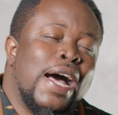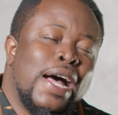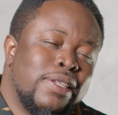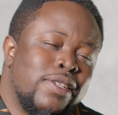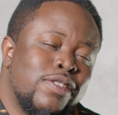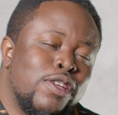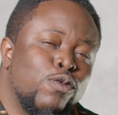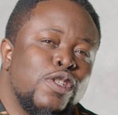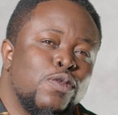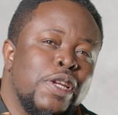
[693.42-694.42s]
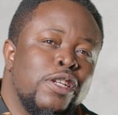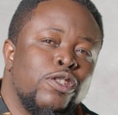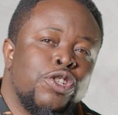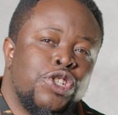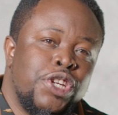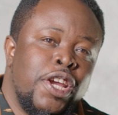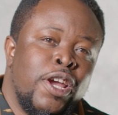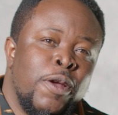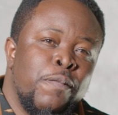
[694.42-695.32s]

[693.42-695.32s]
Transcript: artisan who is willing to share